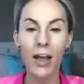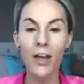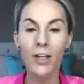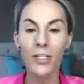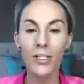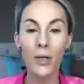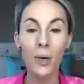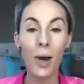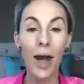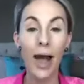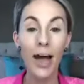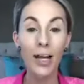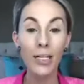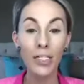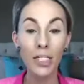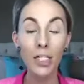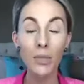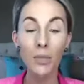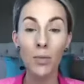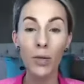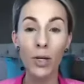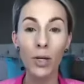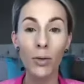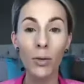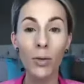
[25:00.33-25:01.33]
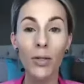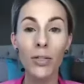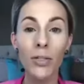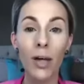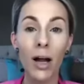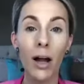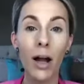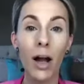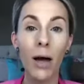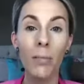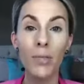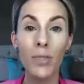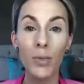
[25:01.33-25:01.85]
So
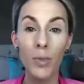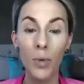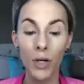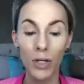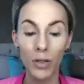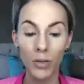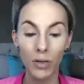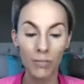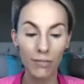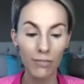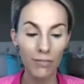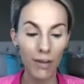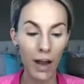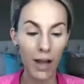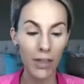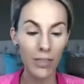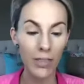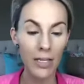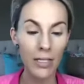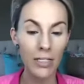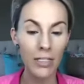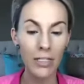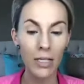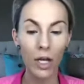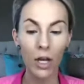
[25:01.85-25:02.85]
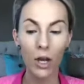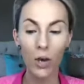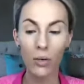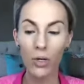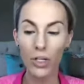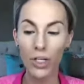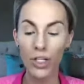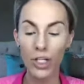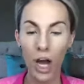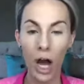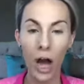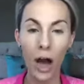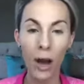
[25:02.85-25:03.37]
ashleysbeautyworld.com is where you can find this. Go to
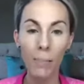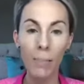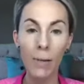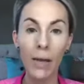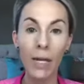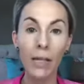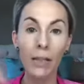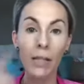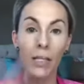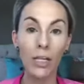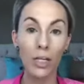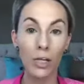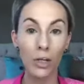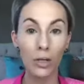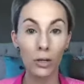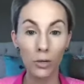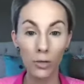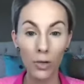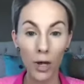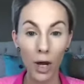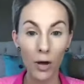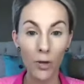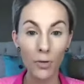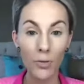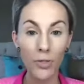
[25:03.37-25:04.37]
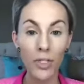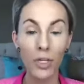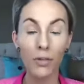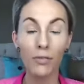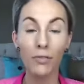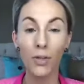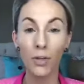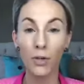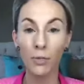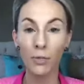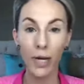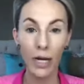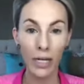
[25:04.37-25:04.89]
shop and click kudos if
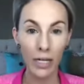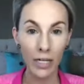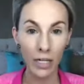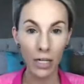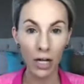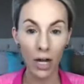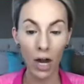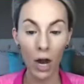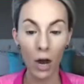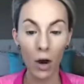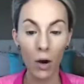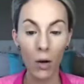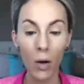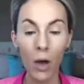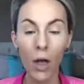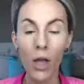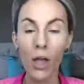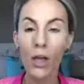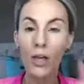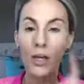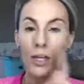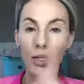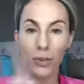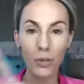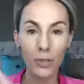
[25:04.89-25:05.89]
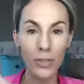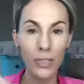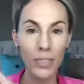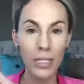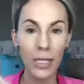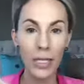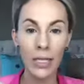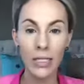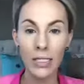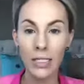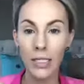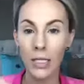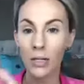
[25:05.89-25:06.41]
you're ready to go. You'll
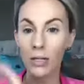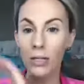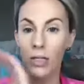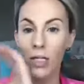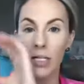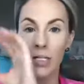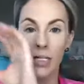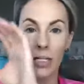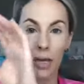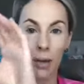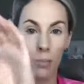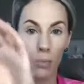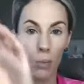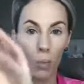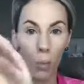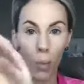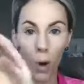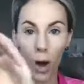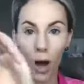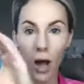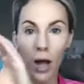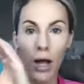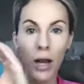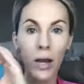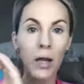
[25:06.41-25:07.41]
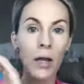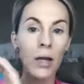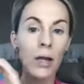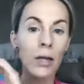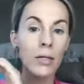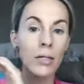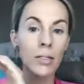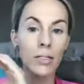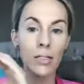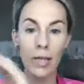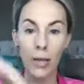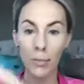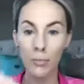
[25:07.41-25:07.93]
see it's literally step 1,
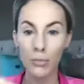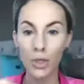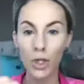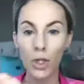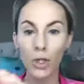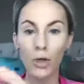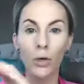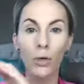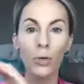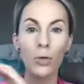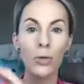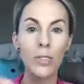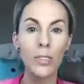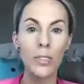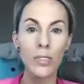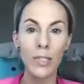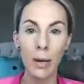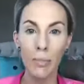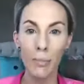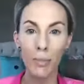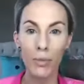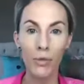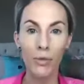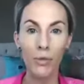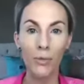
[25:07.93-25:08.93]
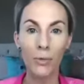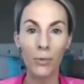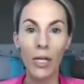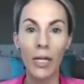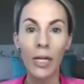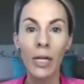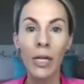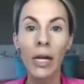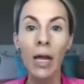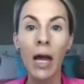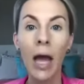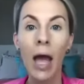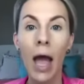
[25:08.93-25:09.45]
step 2, step
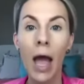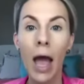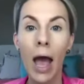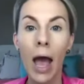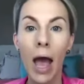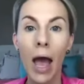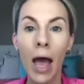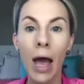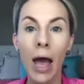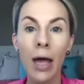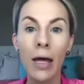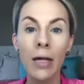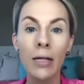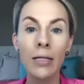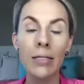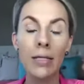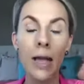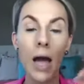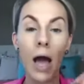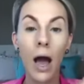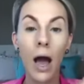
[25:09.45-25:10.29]
3, and